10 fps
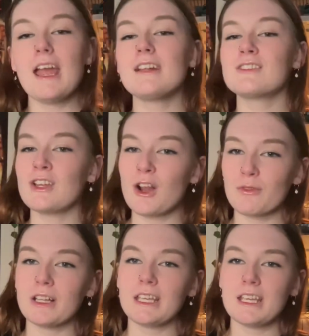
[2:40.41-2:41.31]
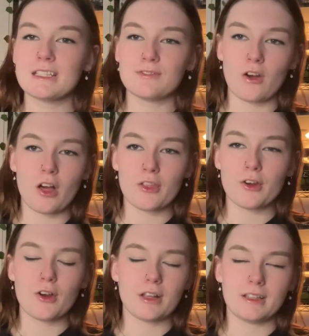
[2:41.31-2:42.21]
It's not really his
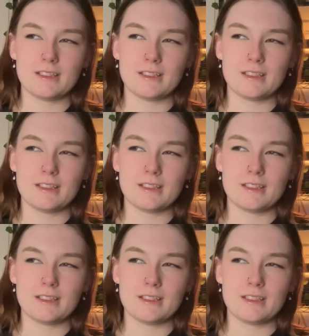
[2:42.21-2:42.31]
father, or at